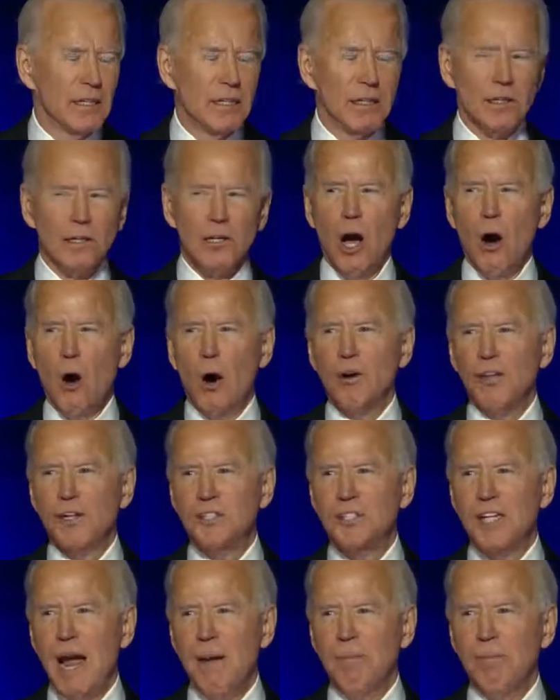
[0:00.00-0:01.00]
lower the
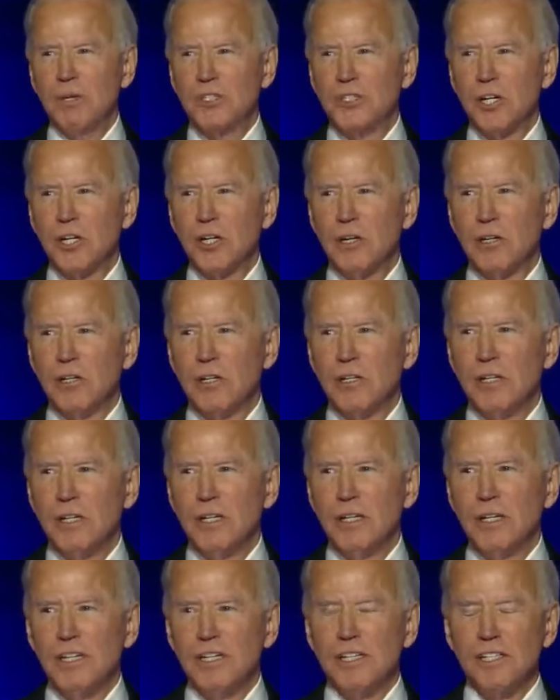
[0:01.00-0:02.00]
temperature,
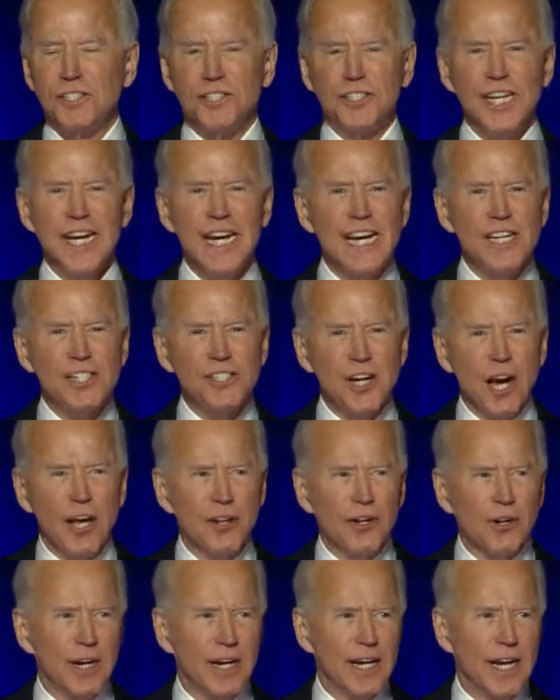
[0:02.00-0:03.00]
see each
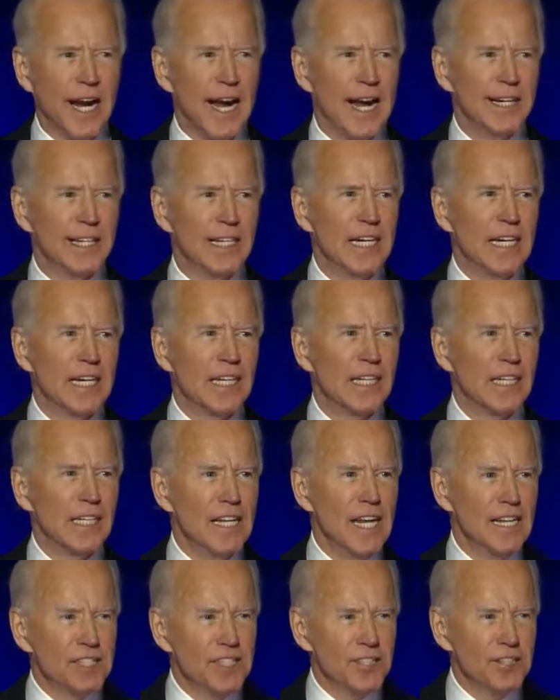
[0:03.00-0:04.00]
other again,
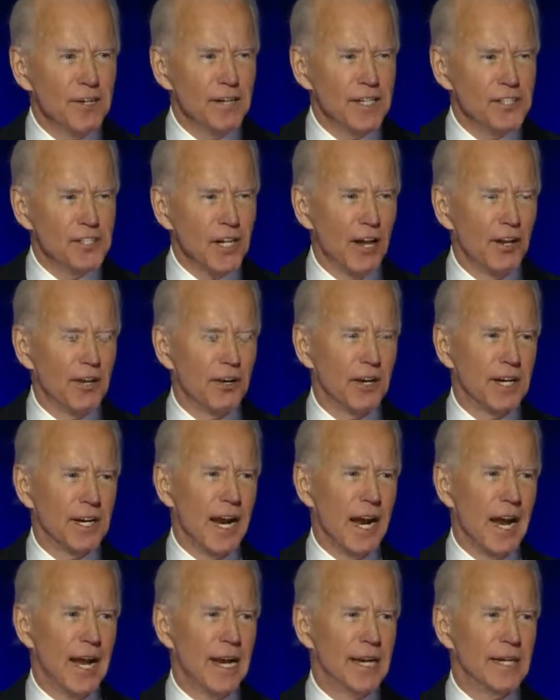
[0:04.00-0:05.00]
listen to each other
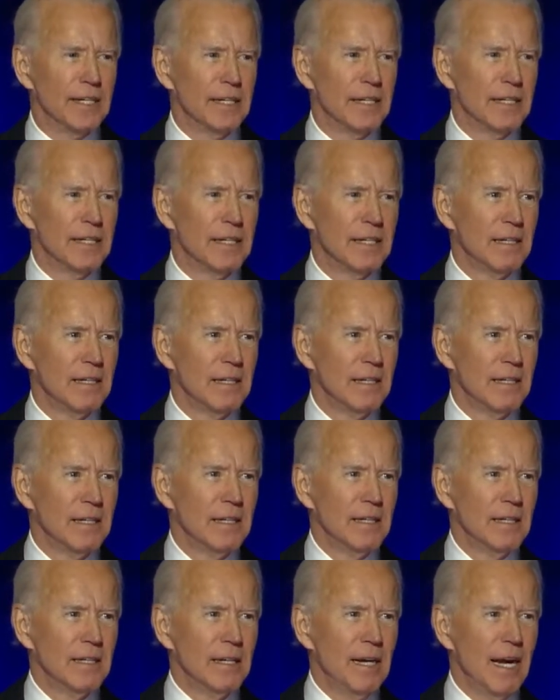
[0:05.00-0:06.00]
again.
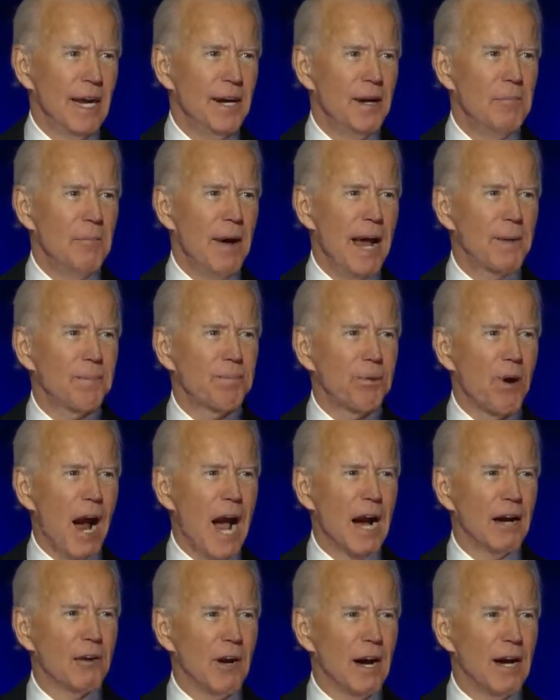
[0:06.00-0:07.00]
And to make
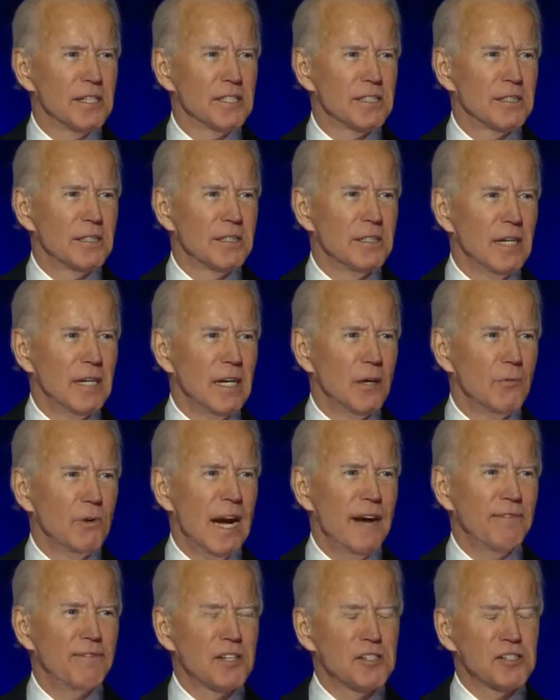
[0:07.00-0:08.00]
progress, we
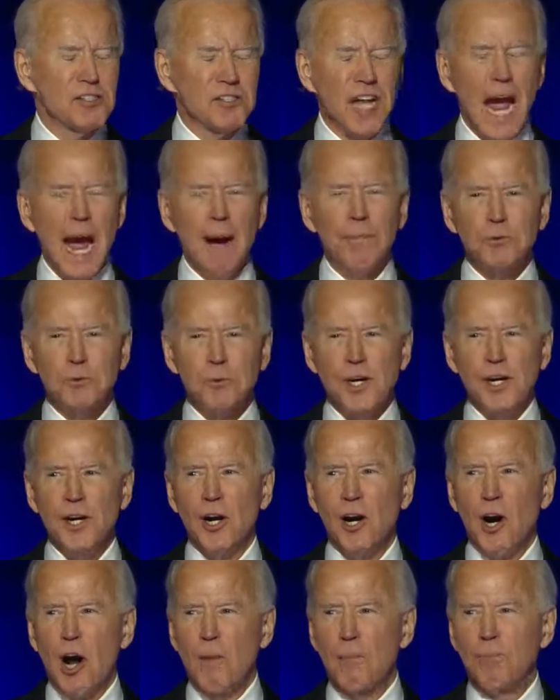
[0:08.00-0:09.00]
have to stop treating
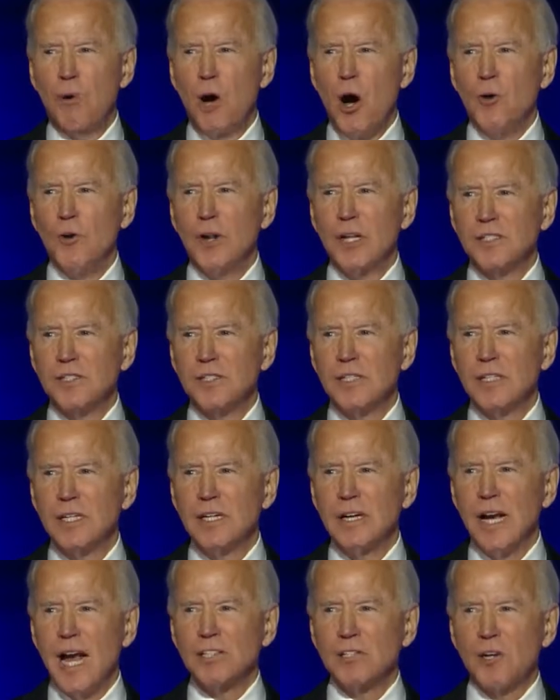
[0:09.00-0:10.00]
our opponents
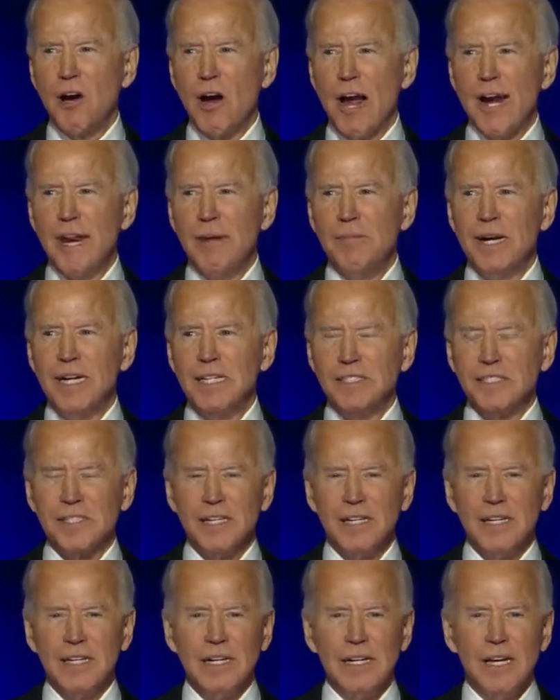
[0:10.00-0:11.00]
as our enemies.
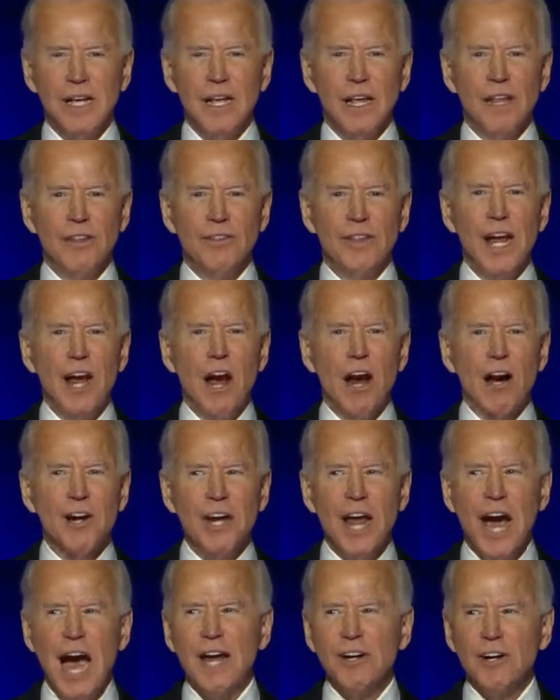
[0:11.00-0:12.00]
They are
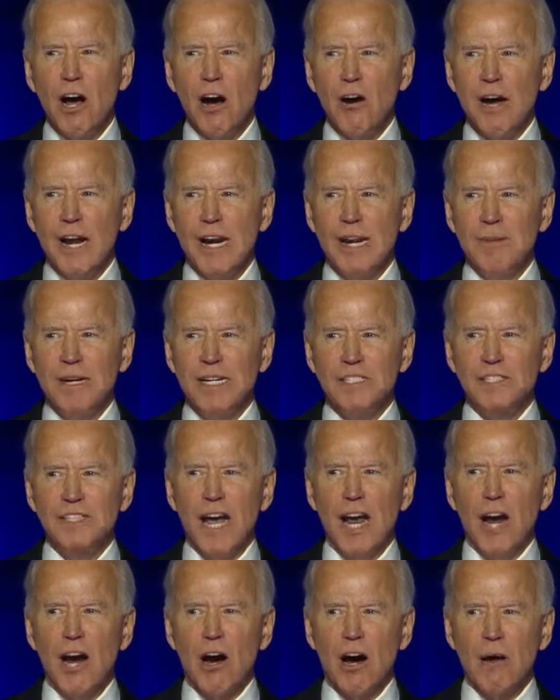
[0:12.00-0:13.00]
not our enemies.
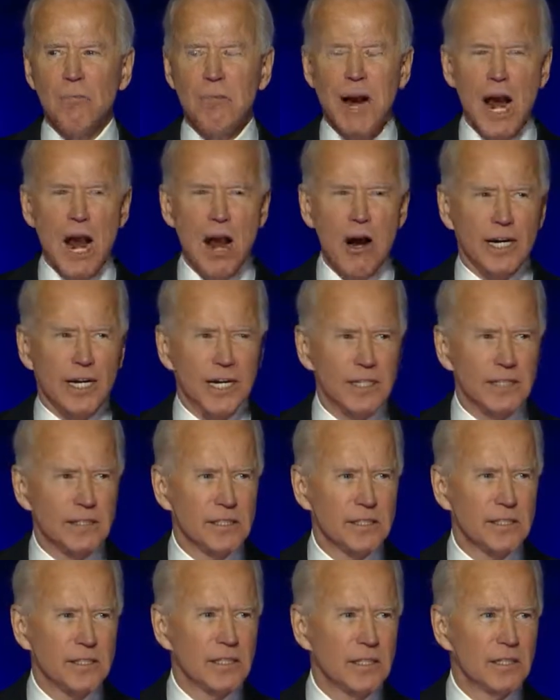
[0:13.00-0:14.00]
They are
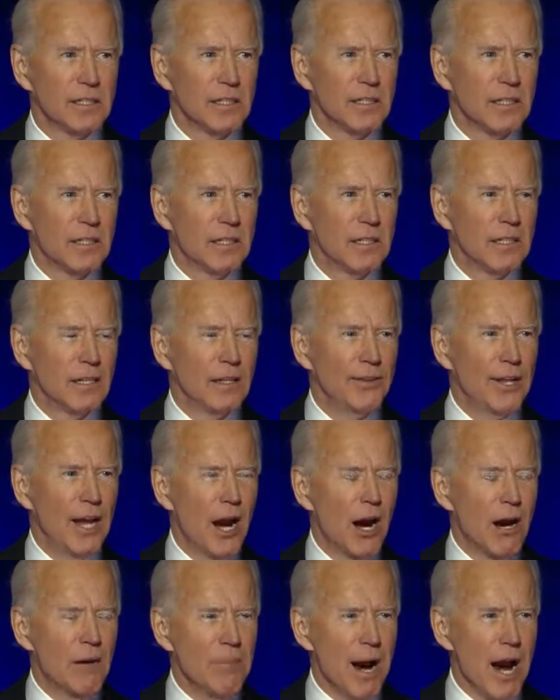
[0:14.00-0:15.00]
Americans.
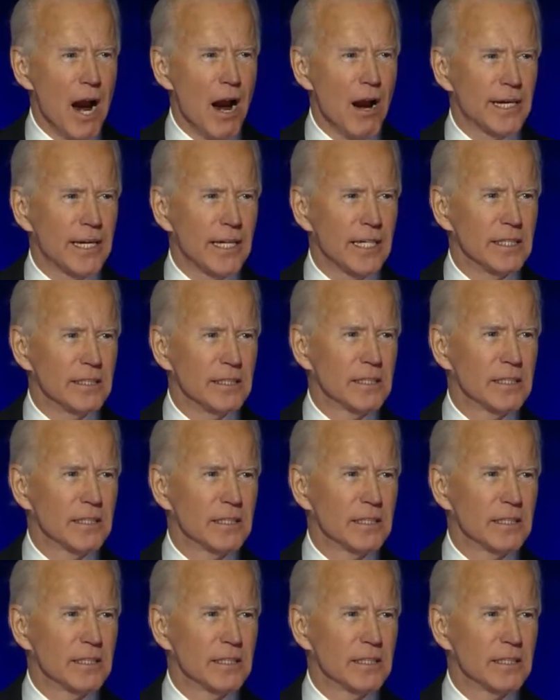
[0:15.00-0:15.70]
They're Americans.